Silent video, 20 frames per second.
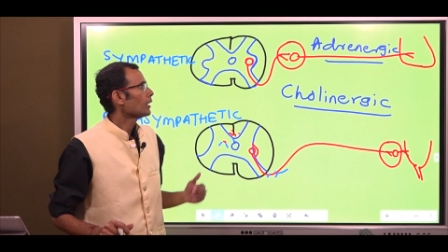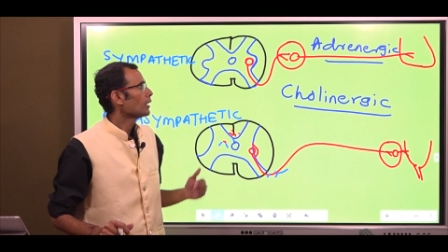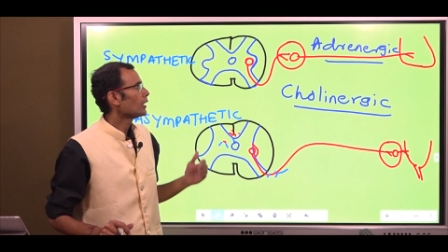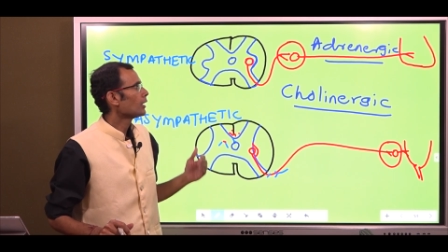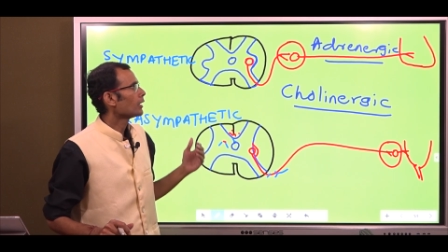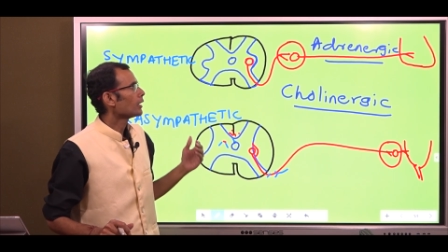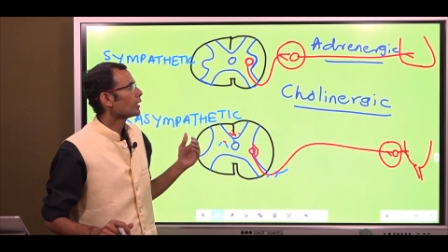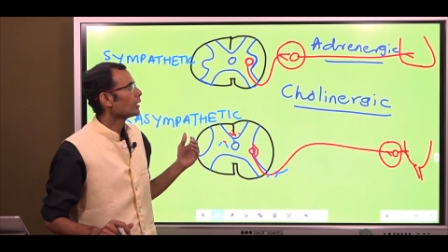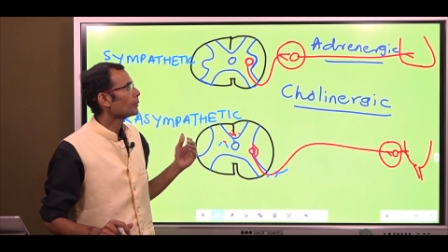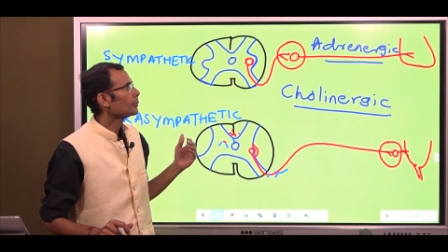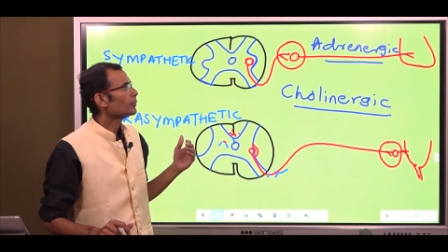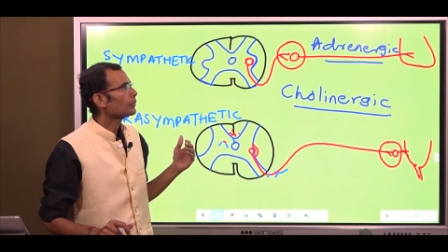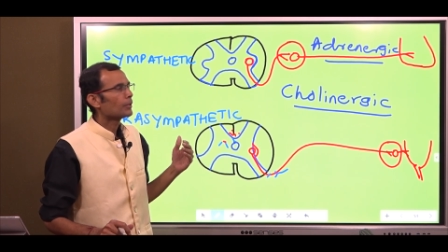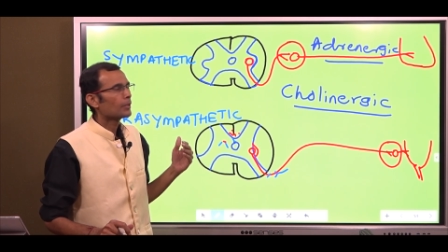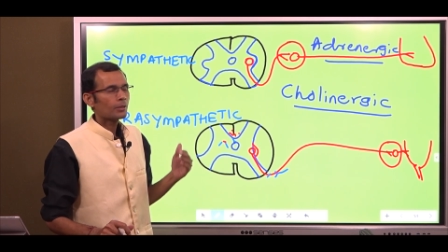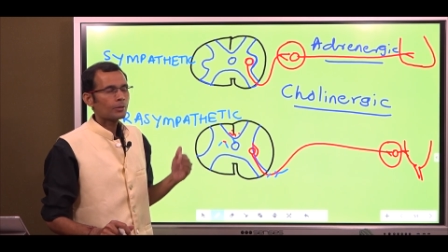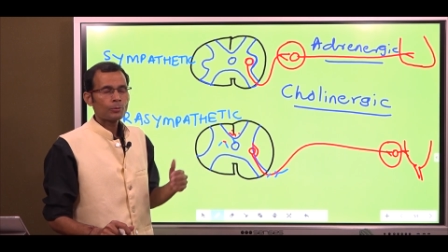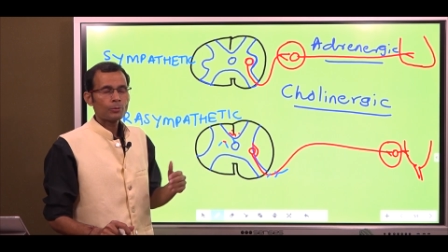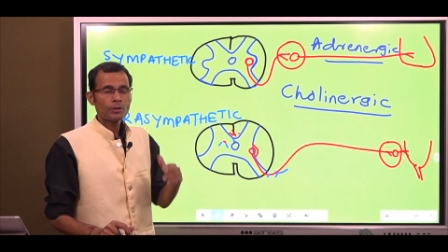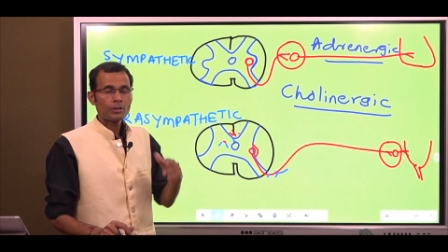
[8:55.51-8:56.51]
Uh,
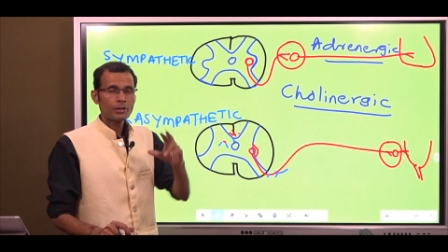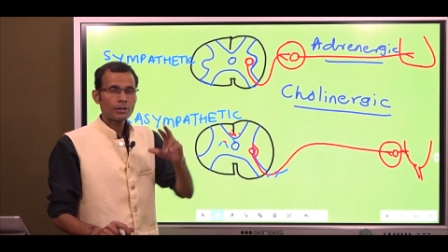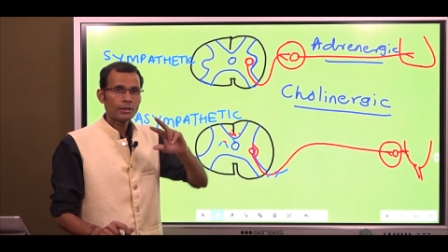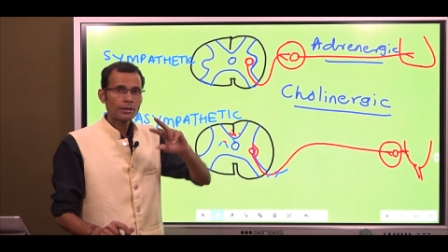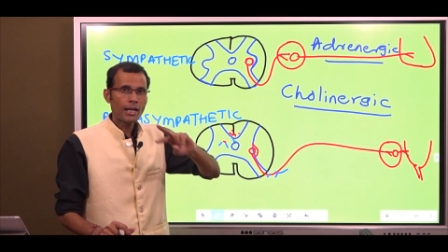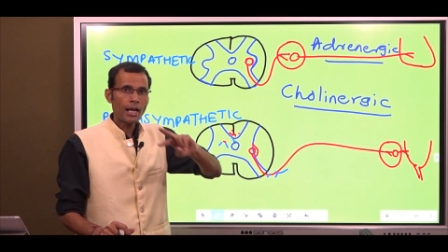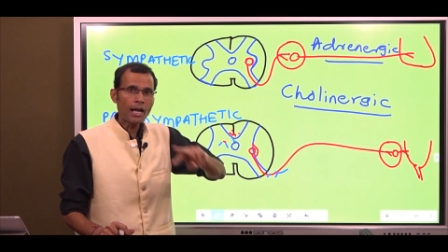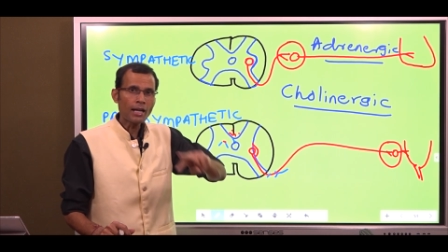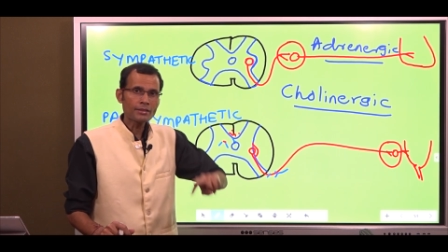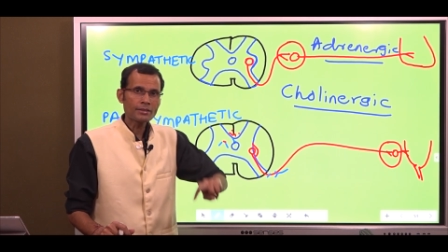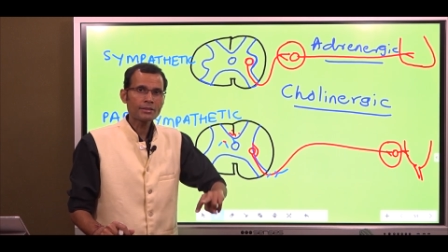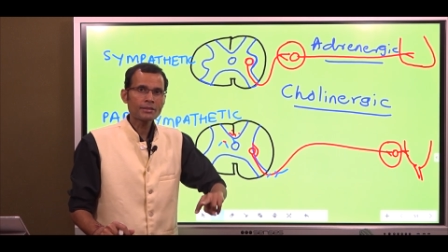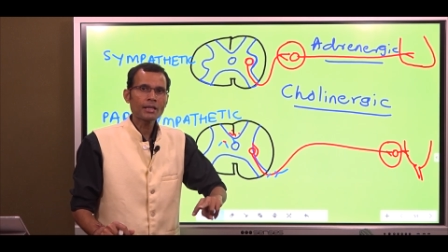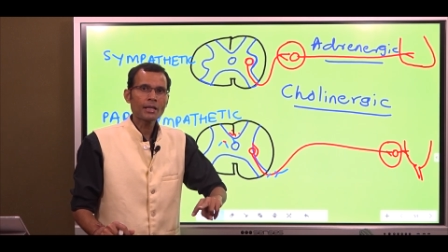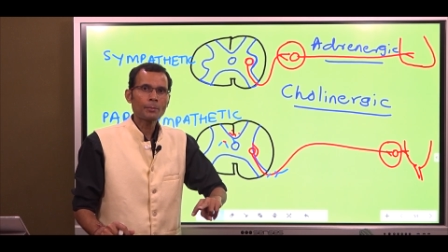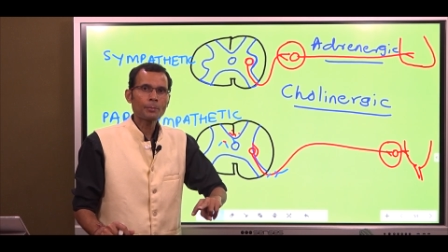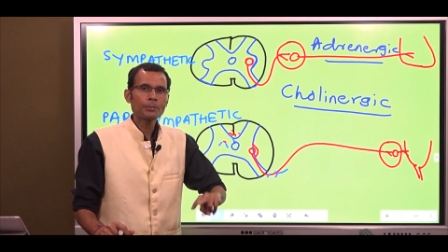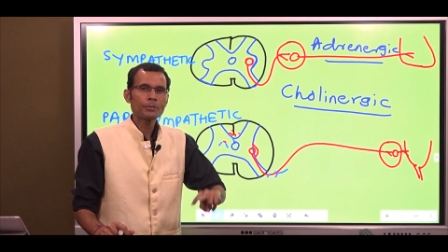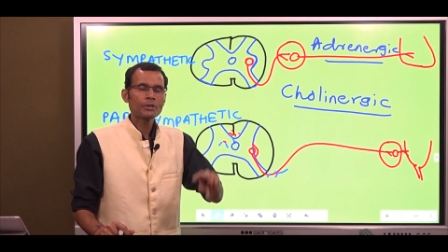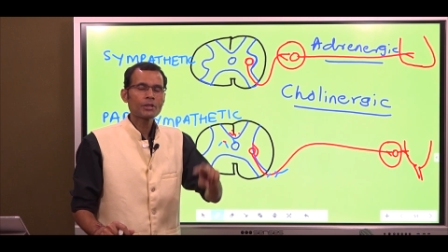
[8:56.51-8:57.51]
last
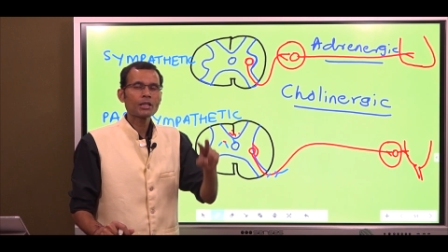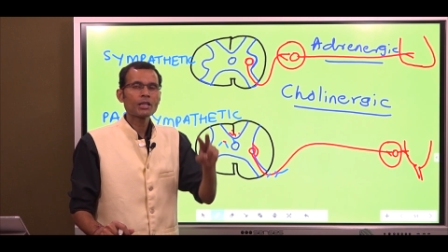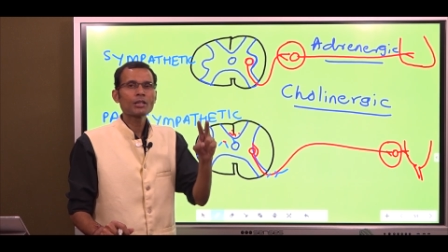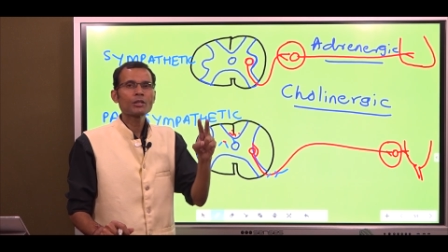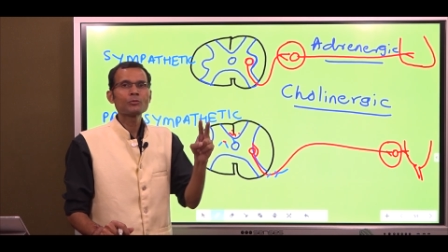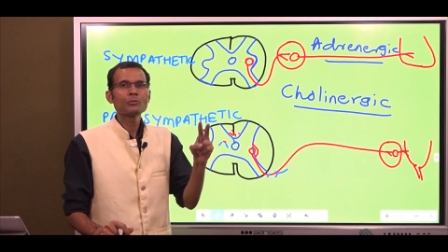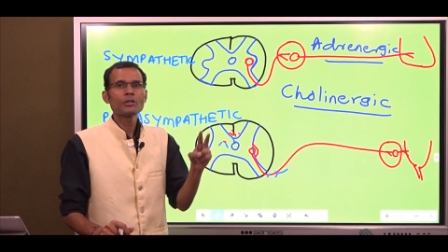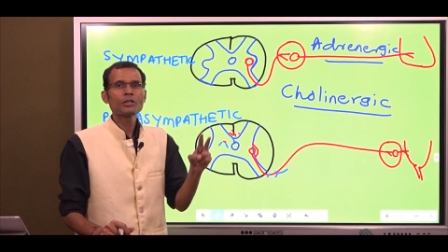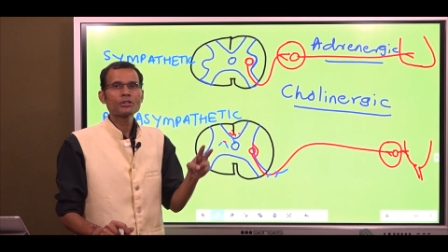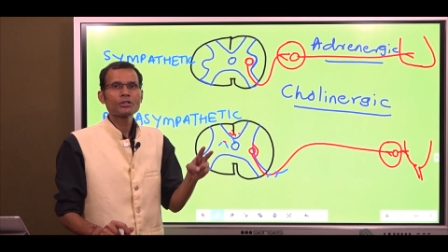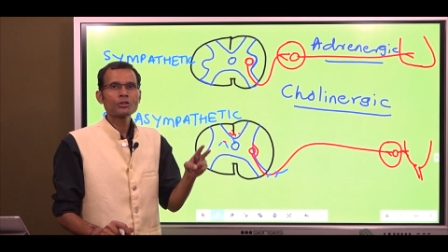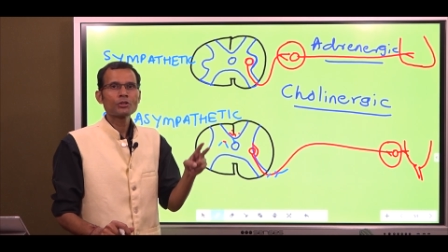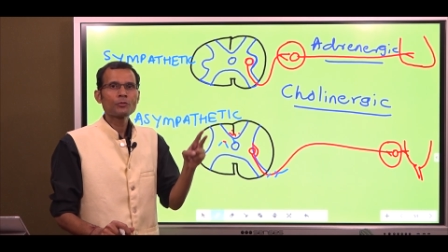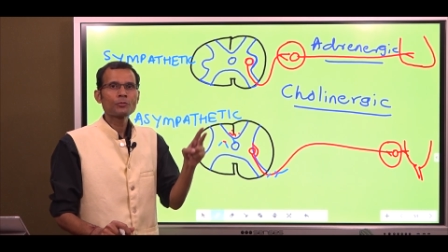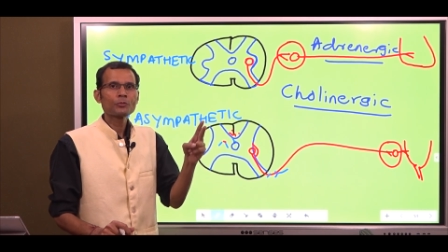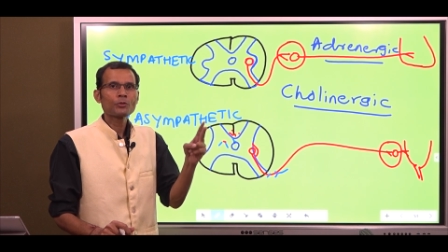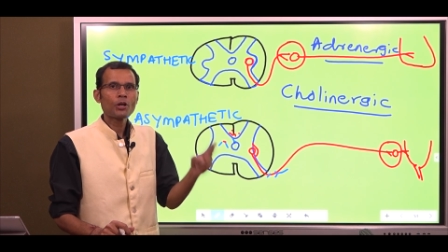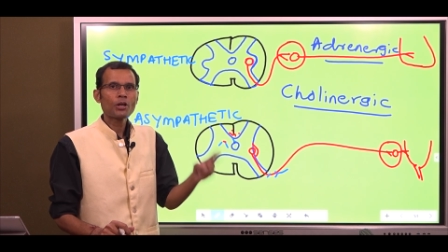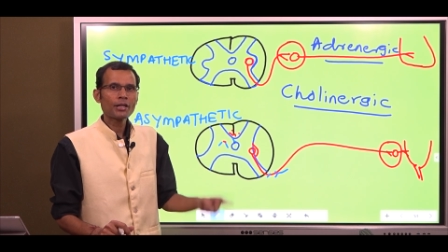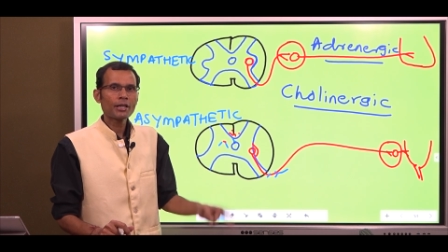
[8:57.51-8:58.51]
step, the conversion of
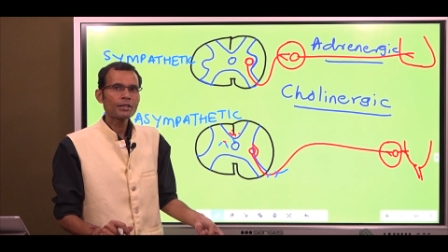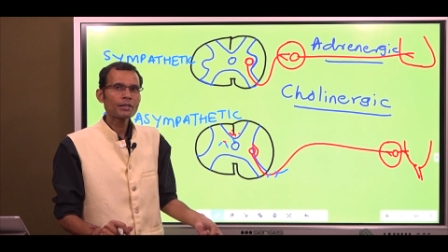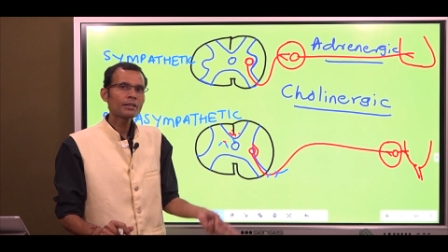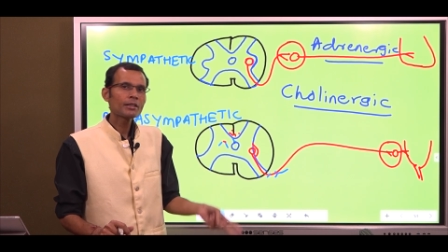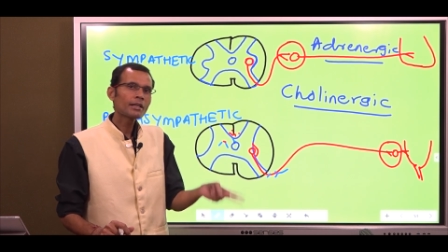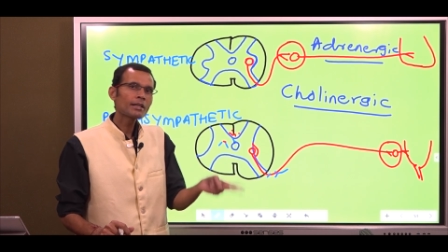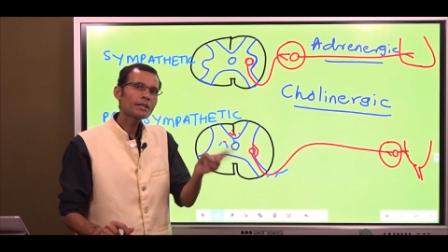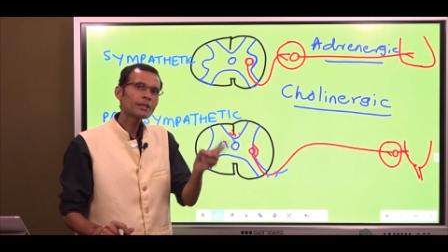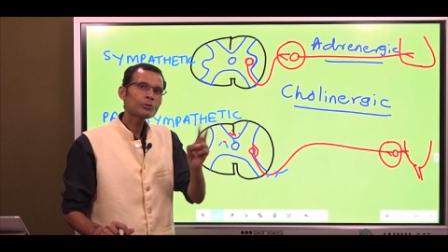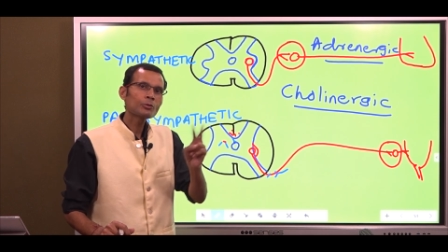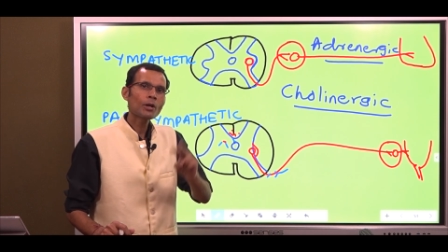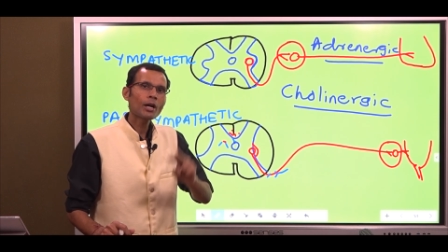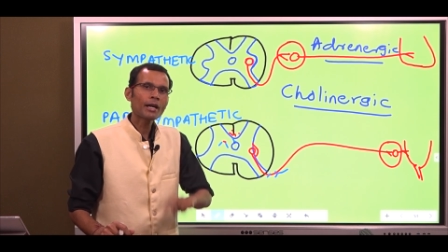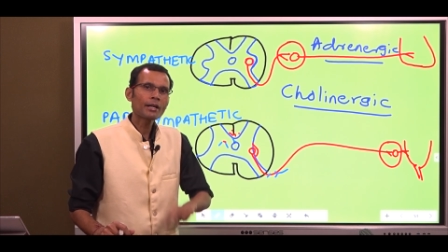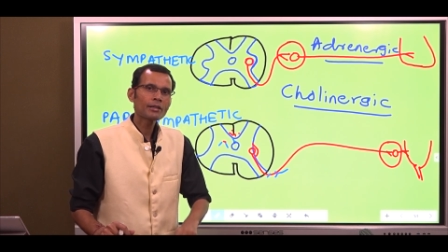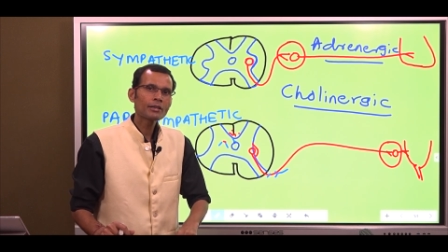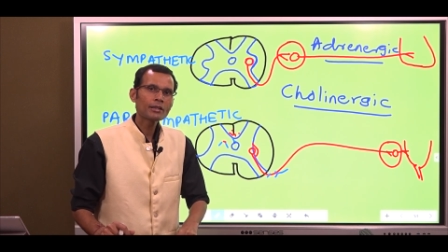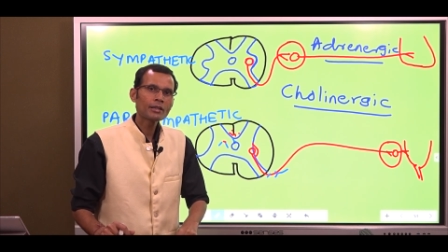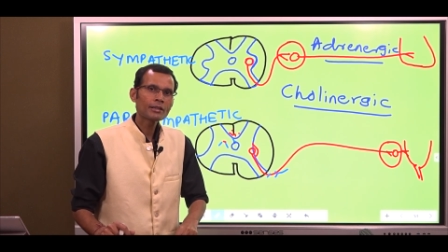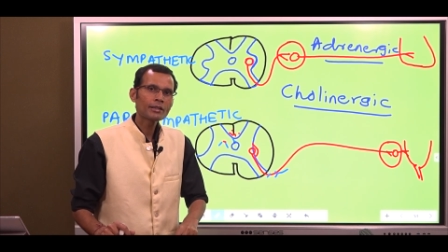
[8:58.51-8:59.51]
noradrenaline to
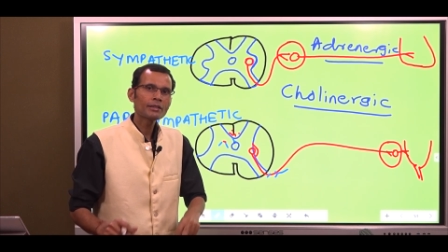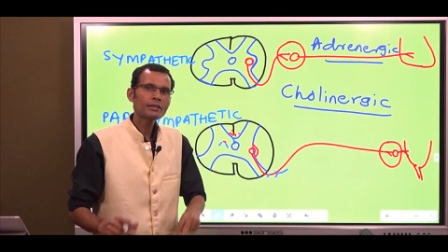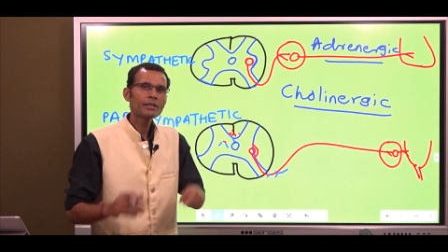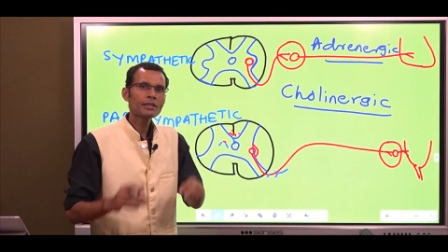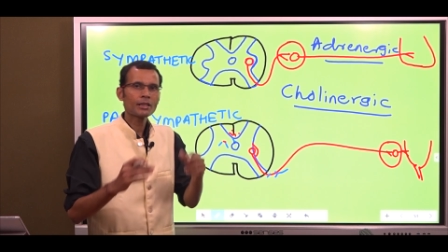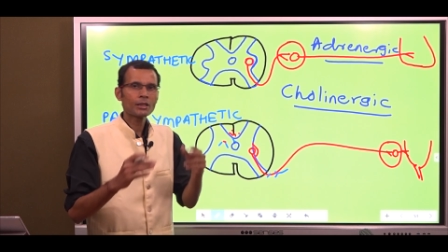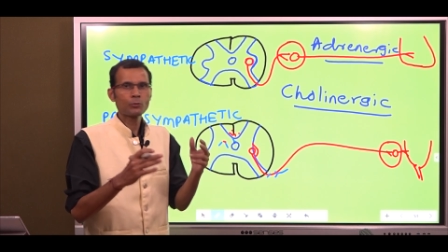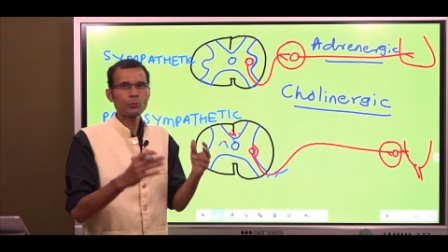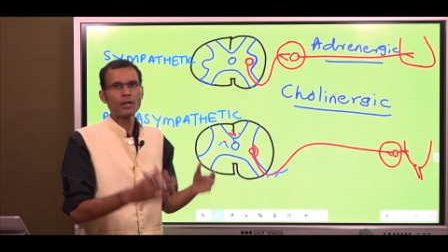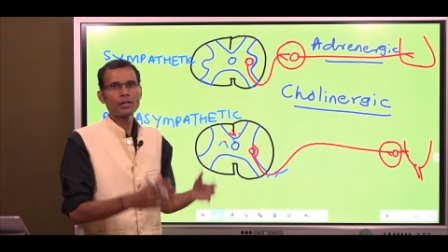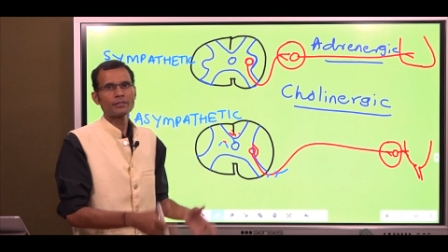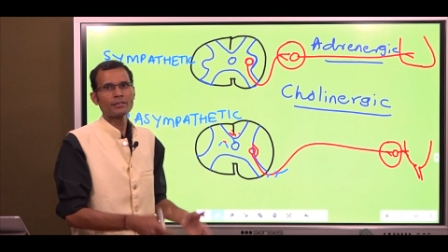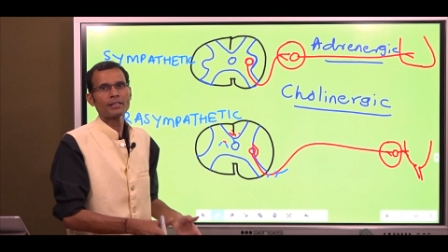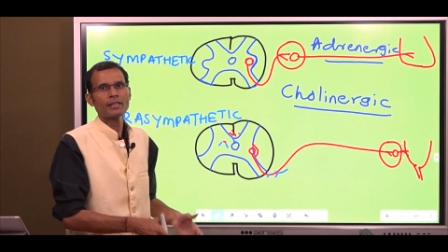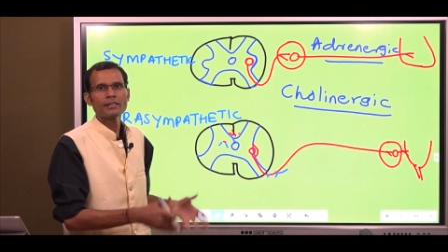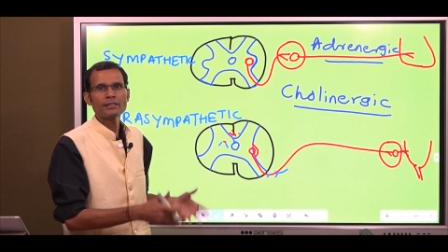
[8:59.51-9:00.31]
adrenaline requires an